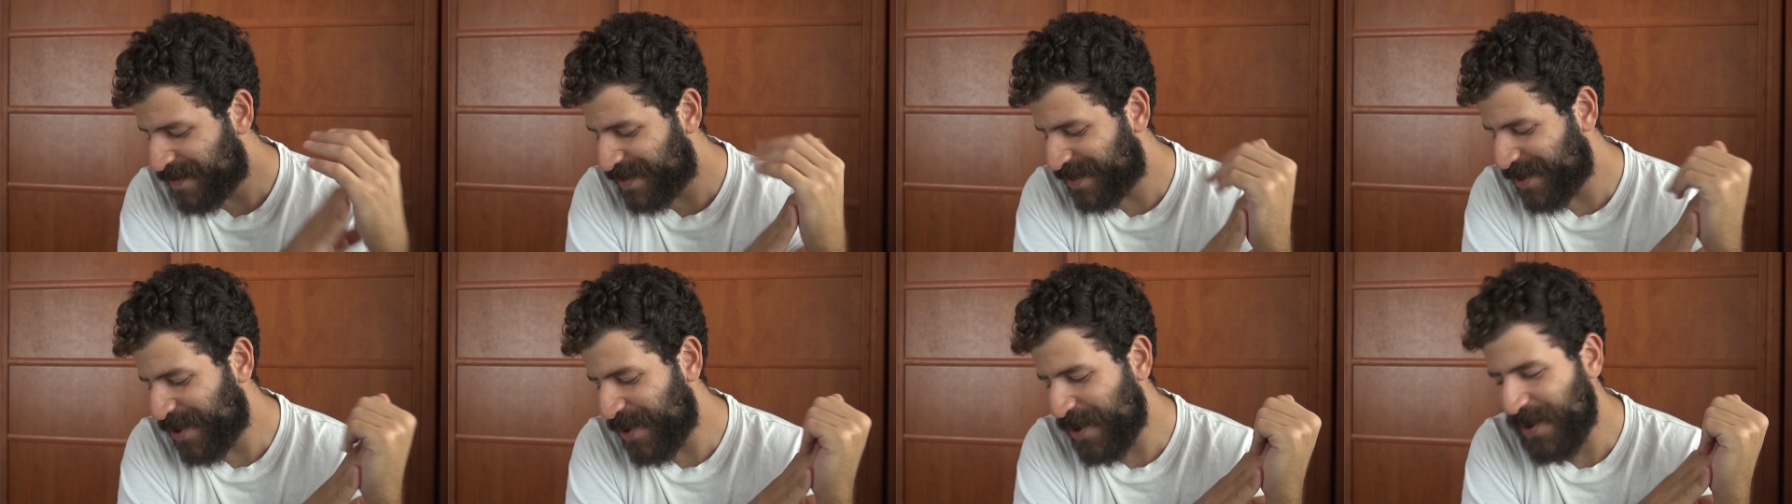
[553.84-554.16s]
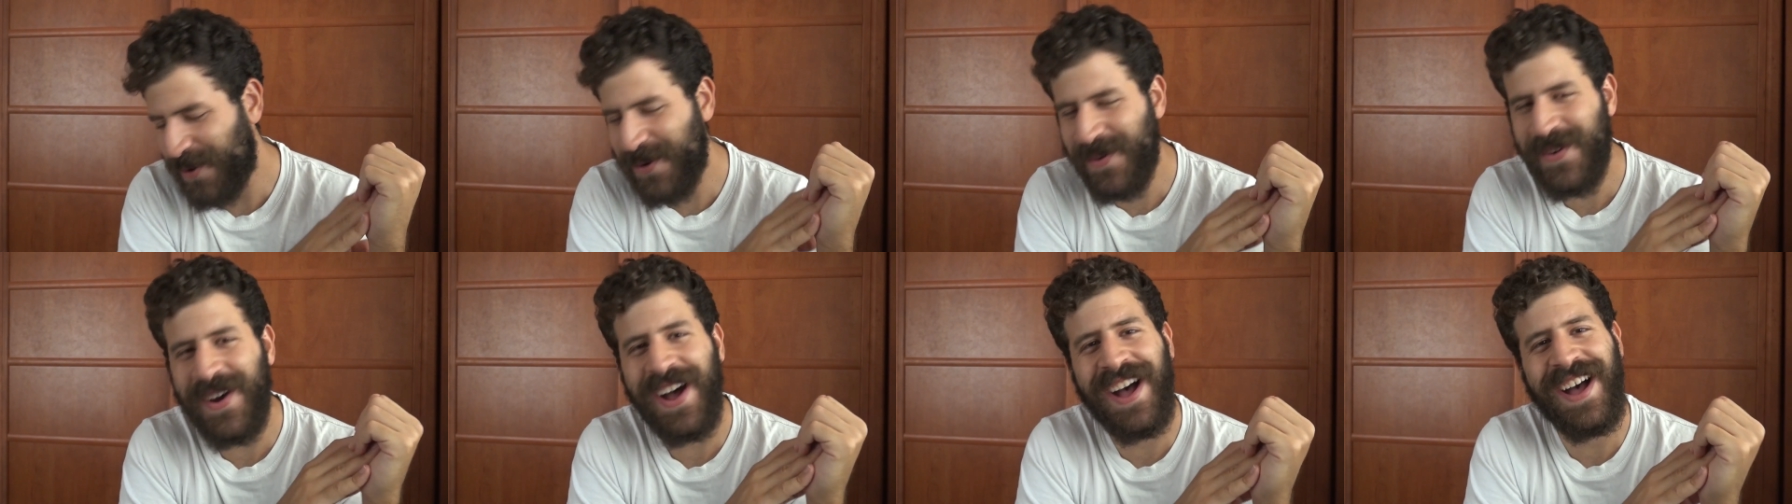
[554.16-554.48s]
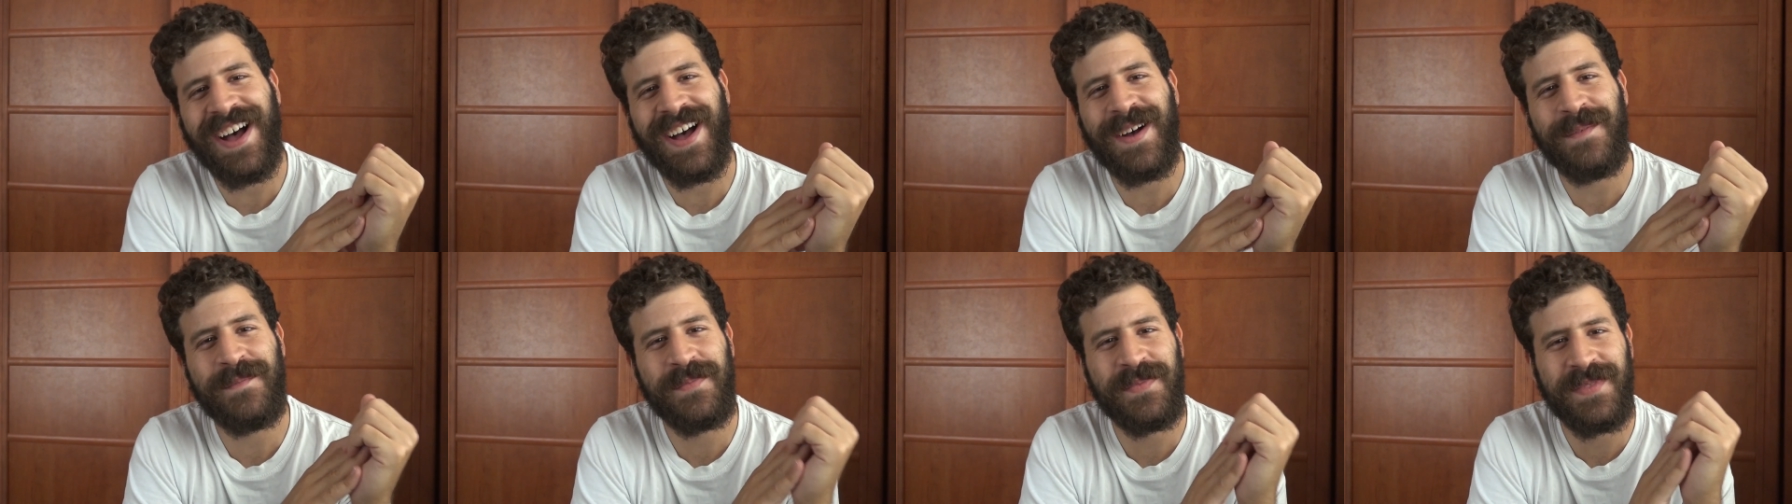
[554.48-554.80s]
so
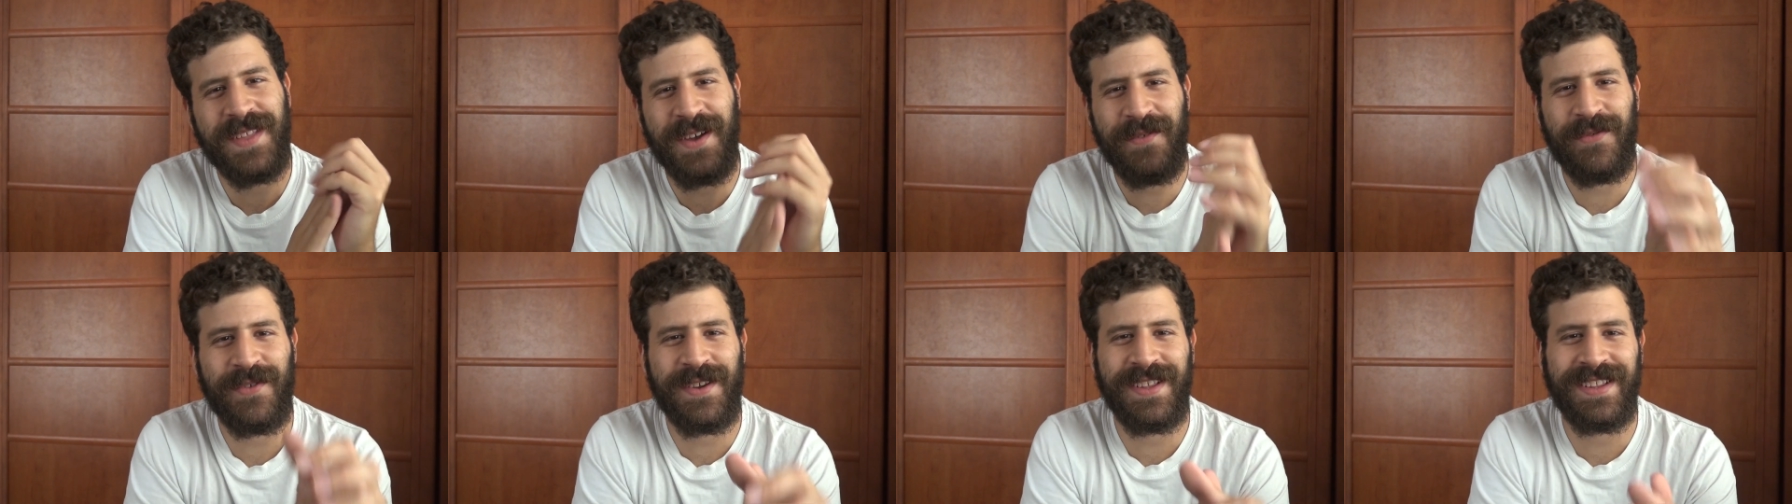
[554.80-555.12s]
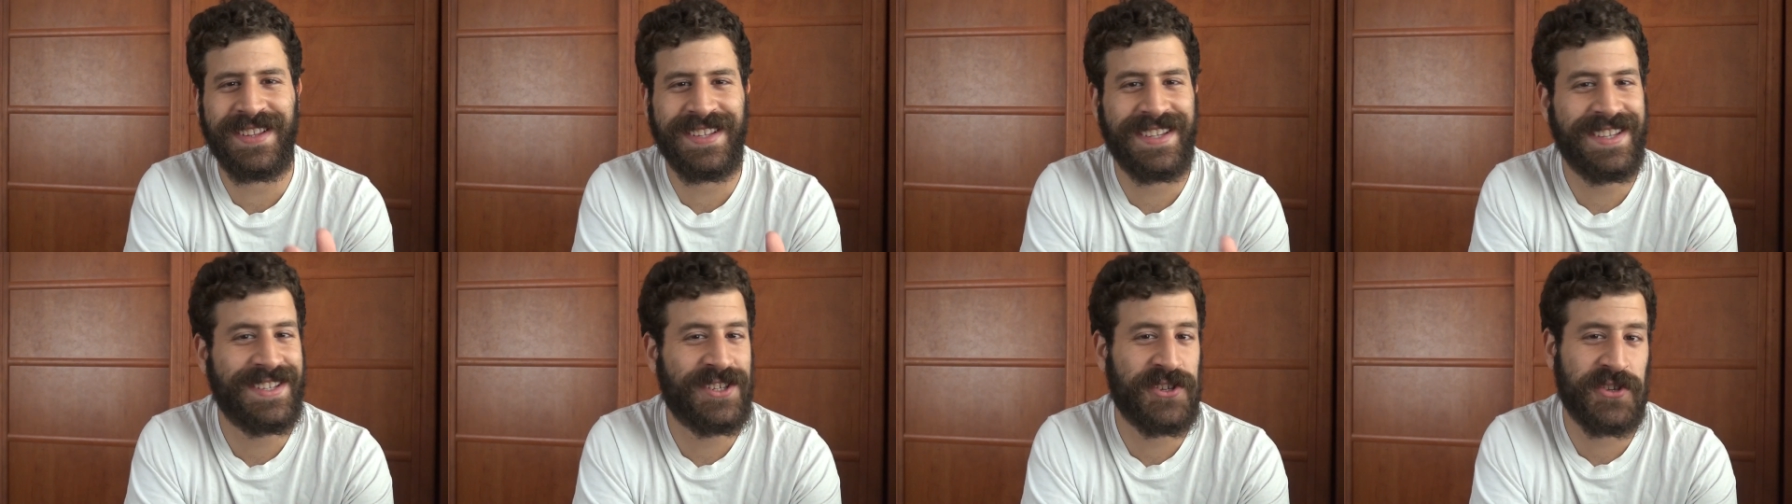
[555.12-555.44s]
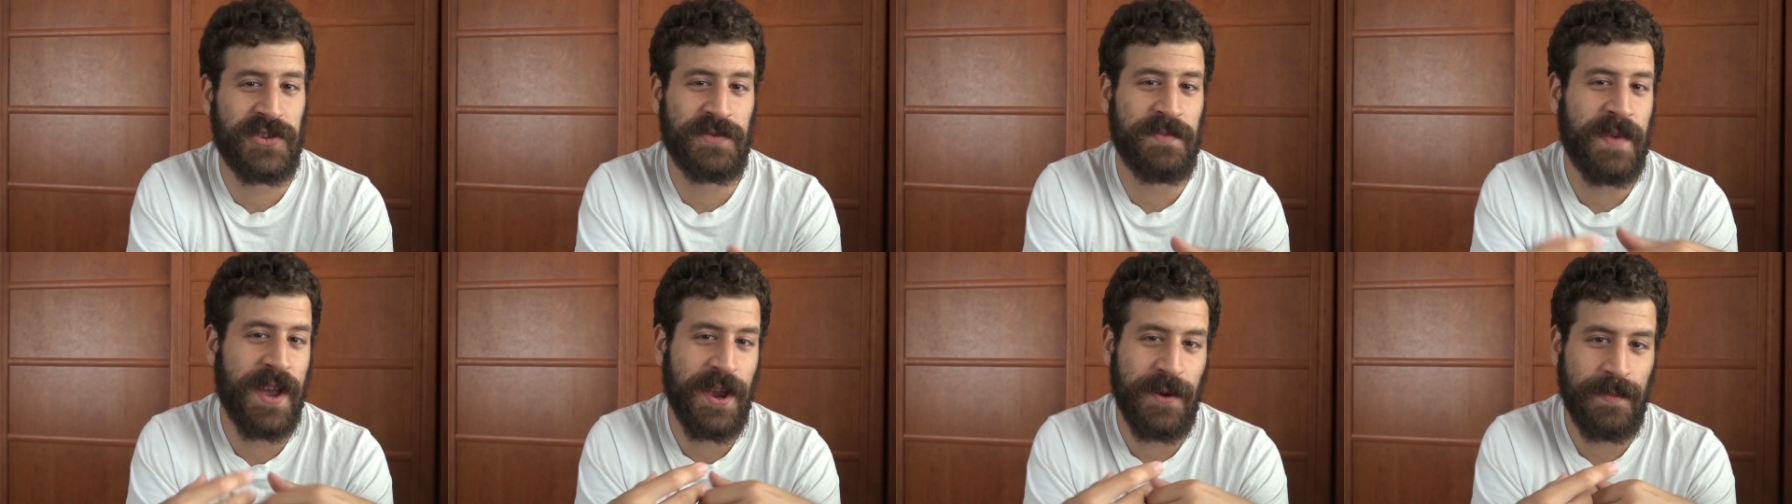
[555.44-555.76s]
um, definitely
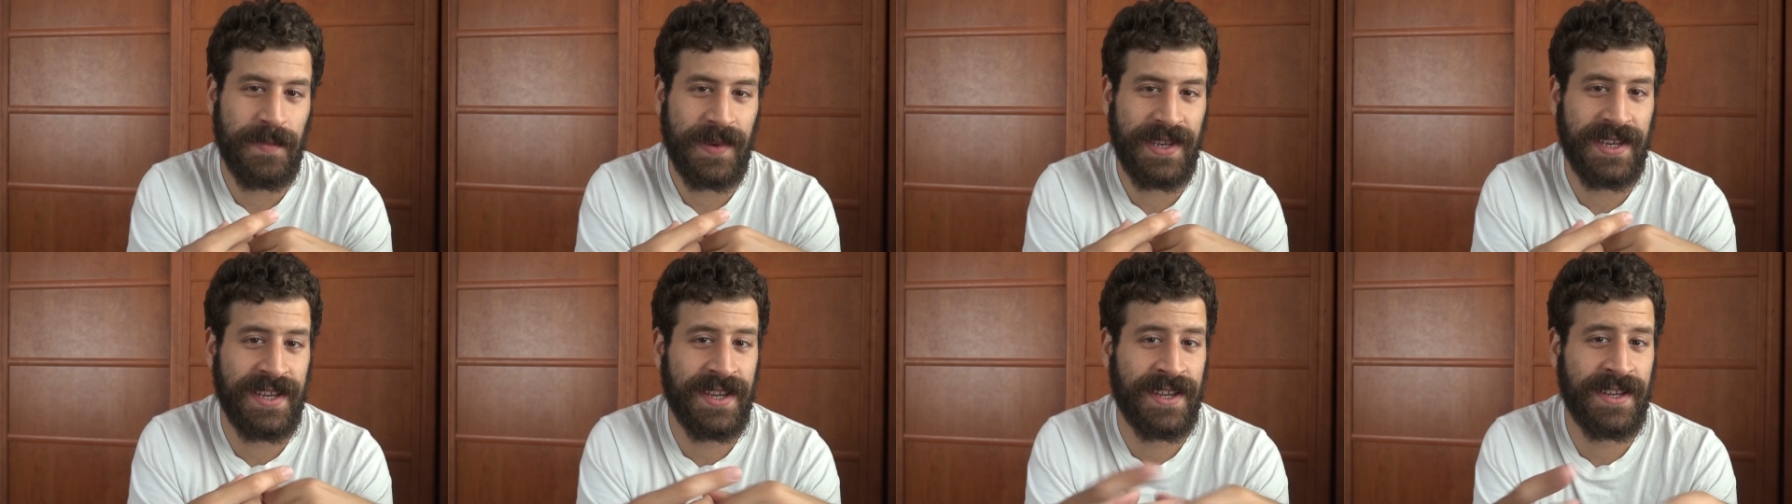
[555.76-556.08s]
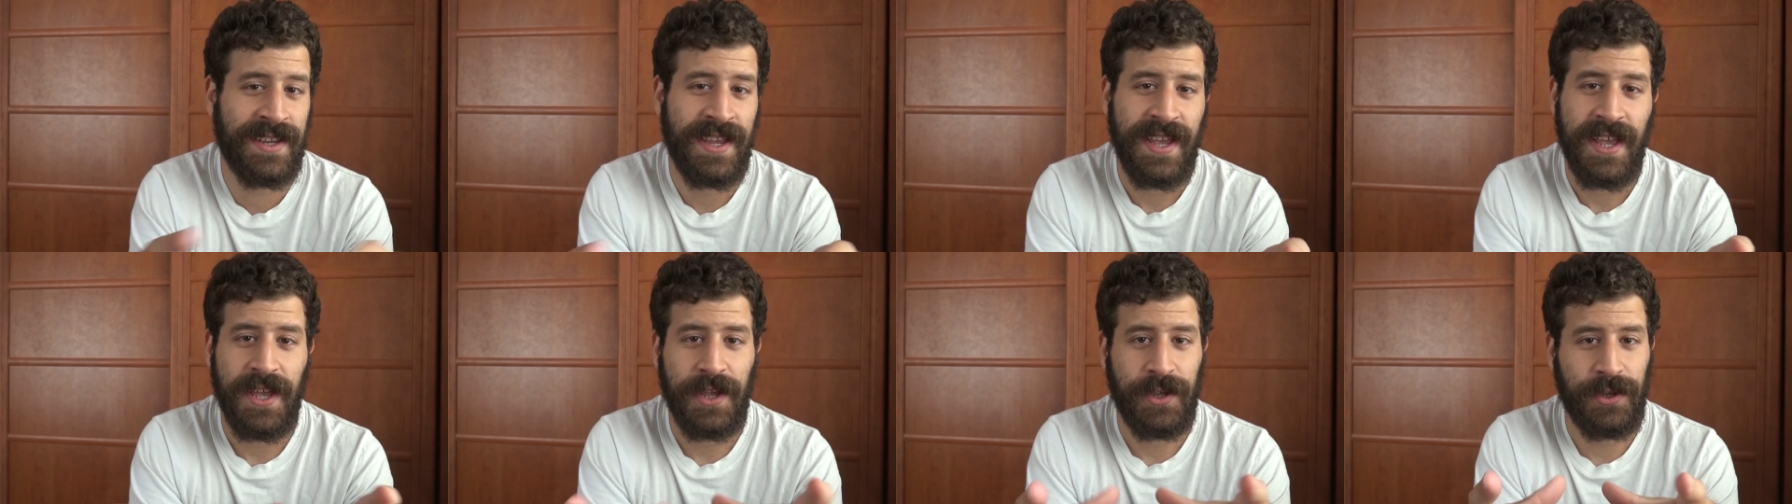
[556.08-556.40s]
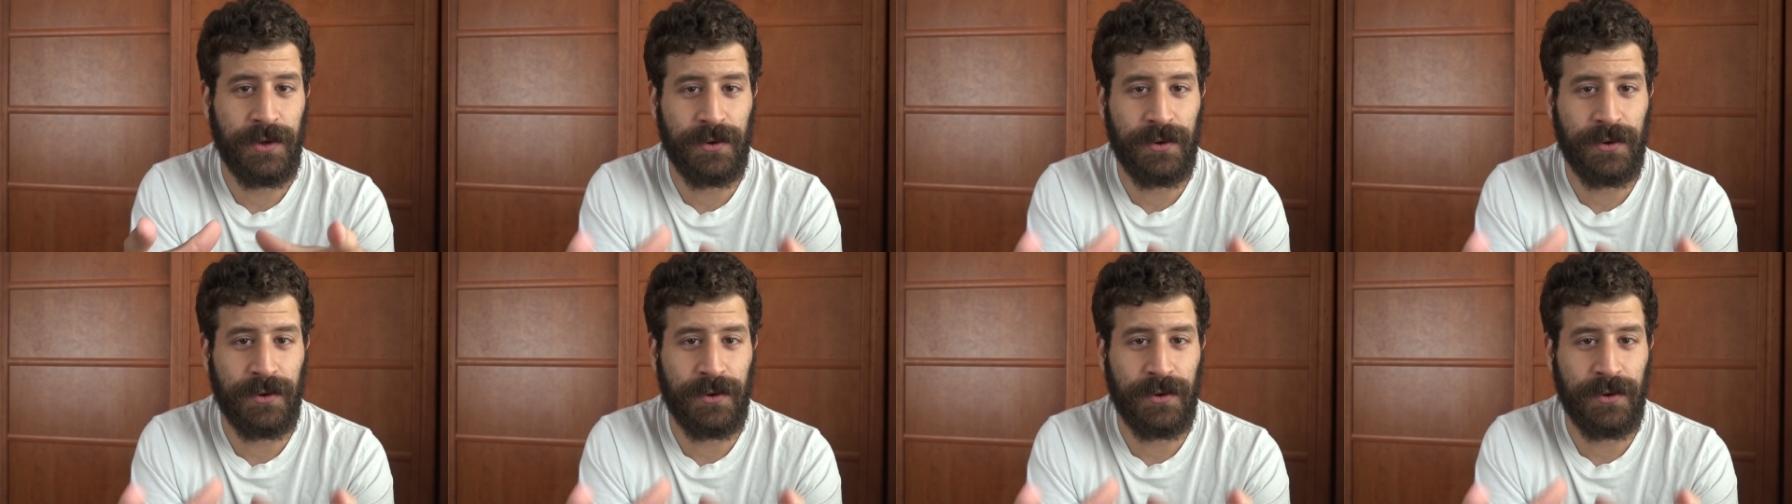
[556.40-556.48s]
just my opinion.